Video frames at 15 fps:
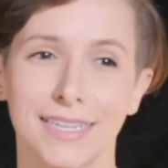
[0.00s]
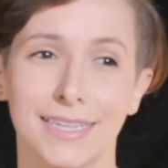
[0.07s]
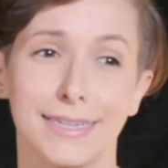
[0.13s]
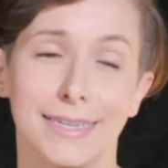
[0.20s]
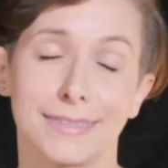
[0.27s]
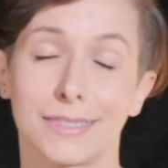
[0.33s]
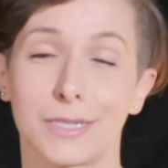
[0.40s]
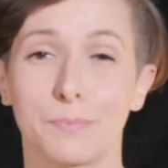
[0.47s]
I
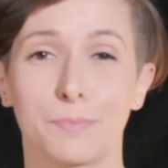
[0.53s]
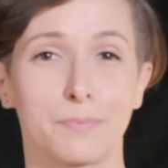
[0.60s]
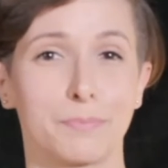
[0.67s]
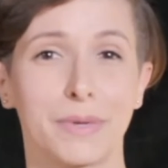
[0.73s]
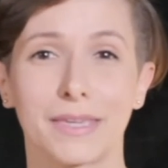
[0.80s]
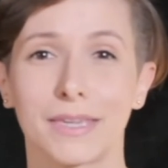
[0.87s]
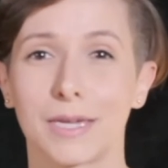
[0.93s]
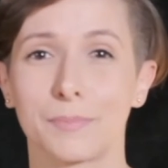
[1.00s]
ended up
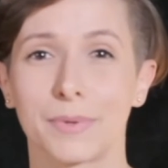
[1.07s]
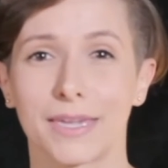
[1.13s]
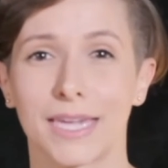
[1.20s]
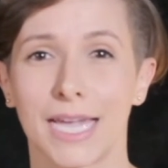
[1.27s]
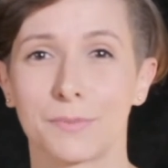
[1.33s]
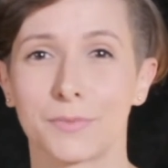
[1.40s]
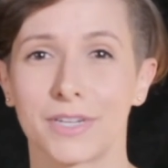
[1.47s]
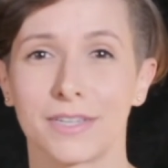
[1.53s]
picking up a
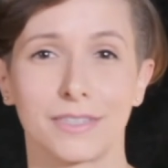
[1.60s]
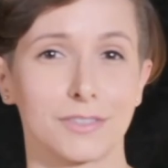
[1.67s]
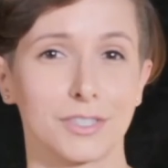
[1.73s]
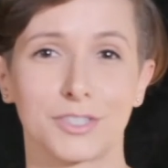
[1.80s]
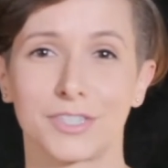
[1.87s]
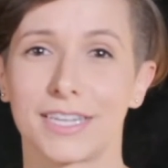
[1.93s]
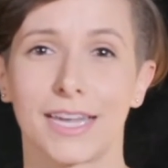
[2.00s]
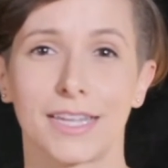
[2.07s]
camera and
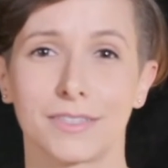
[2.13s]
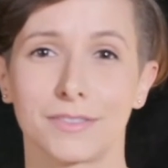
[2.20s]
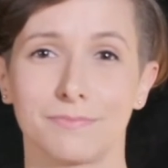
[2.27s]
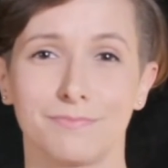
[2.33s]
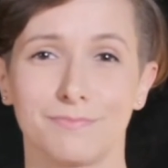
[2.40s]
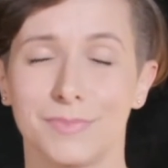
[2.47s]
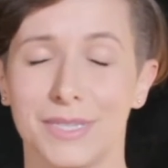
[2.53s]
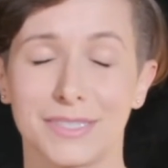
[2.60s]
learning how to
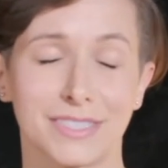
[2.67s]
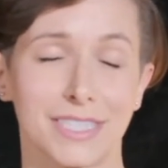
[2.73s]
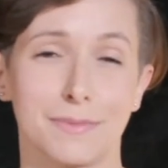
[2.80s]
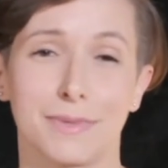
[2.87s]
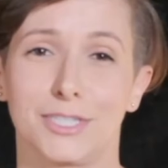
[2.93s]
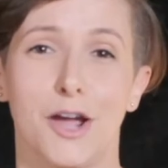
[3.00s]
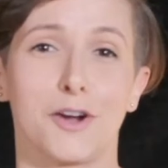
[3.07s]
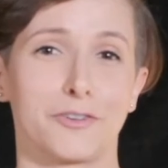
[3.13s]
be a
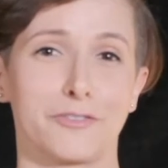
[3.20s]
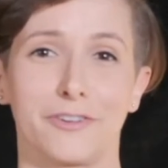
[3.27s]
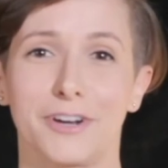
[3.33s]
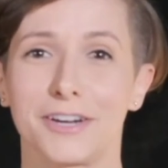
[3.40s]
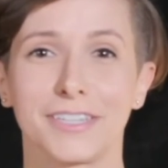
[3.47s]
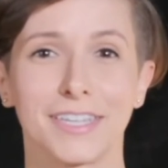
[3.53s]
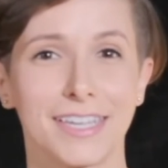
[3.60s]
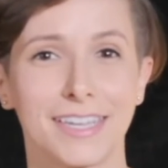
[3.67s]

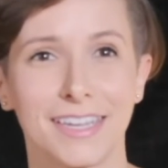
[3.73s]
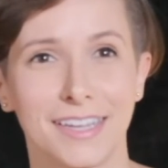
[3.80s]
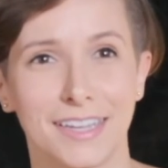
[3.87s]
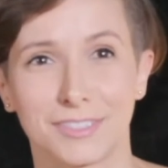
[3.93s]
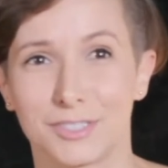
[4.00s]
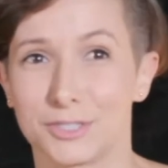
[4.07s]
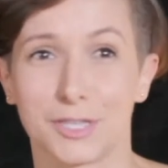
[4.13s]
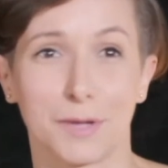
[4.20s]
cinematographer,
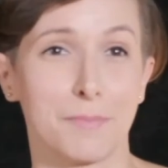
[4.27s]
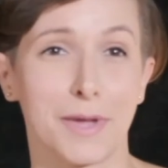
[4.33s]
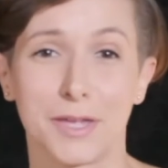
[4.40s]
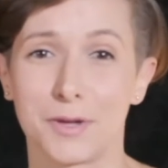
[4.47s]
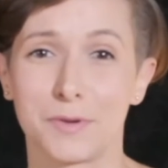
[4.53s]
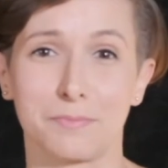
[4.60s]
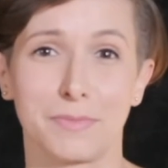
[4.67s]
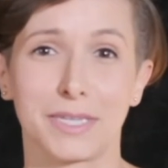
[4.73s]
just on
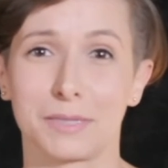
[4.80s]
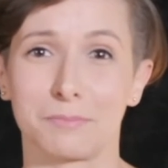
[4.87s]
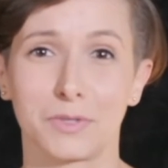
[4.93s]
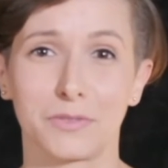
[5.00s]
my own, making